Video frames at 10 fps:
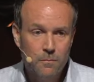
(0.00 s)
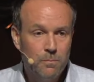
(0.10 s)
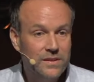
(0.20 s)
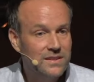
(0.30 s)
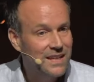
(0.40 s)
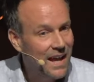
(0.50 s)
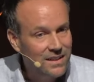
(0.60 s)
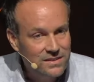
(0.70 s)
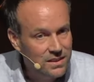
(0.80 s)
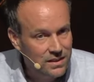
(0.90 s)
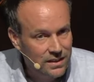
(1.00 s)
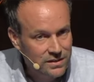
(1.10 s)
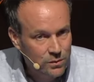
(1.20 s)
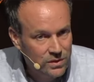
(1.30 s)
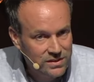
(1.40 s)
But the tax
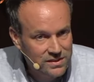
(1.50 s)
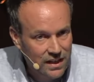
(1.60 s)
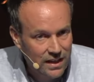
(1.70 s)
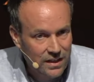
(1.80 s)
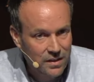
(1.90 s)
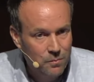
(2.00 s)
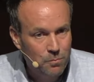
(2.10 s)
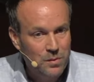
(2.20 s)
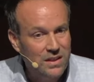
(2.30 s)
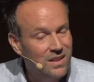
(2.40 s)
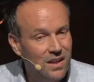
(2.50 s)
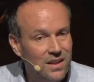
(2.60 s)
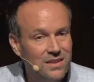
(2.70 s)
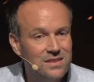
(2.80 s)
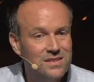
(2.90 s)
collector would say,
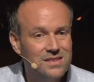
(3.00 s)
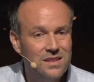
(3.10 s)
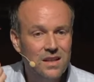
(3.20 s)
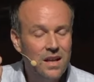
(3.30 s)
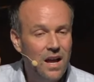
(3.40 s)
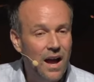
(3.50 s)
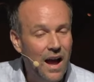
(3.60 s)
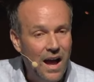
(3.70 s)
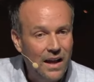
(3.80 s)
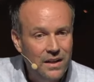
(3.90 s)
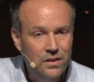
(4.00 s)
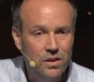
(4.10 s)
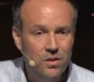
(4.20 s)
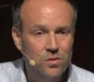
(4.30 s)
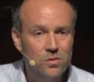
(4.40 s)
because I
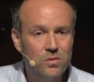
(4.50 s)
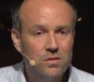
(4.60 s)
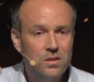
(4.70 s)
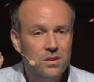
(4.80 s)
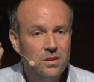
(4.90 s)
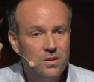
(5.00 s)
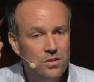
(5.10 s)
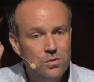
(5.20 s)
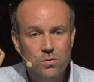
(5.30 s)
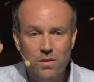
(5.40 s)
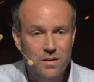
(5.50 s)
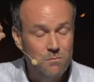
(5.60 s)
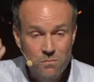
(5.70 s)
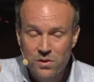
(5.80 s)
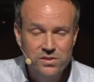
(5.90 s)
know you are a
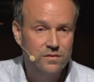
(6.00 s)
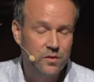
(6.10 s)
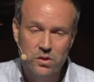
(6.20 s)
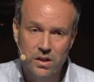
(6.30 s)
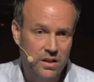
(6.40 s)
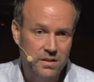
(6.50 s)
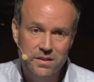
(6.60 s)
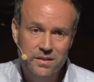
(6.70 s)
merciful God,